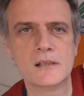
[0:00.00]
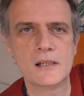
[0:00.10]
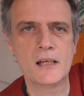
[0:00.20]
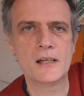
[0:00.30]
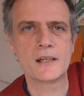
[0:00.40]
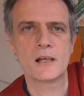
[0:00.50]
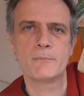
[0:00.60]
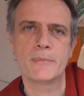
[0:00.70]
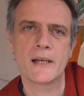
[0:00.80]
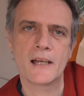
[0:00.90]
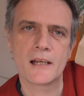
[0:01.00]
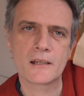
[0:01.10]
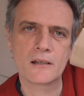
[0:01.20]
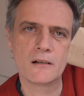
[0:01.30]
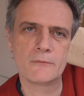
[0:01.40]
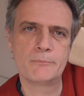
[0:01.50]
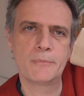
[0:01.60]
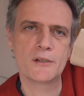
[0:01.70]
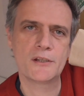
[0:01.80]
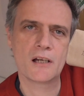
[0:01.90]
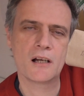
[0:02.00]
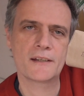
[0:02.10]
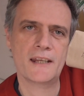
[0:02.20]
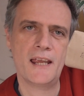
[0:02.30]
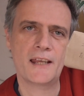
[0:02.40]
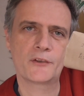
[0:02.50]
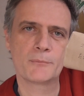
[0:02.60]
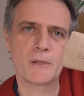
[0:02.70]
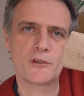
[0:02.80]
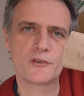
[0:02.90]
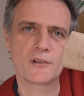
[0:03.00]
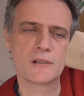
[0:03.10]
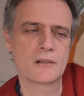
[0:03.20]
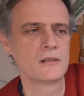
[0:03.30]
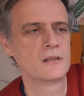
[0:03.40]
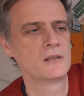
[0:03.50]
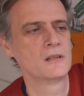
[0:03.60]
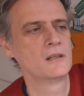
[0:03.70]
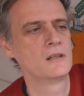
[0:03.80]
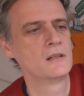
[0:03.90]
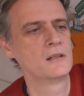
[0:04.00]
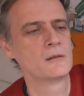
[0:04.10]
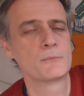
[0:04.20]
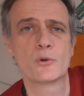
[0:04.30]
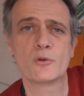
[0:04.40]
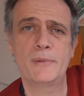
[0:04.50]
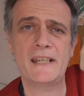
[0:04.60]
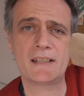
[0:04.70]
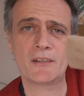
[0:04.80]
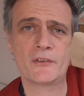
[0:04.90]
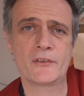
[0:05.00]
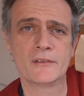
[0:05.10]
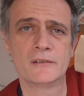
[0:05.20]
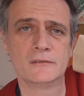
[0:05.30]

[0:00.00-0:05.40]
and a bag of Bunyard Exhibition broad beans.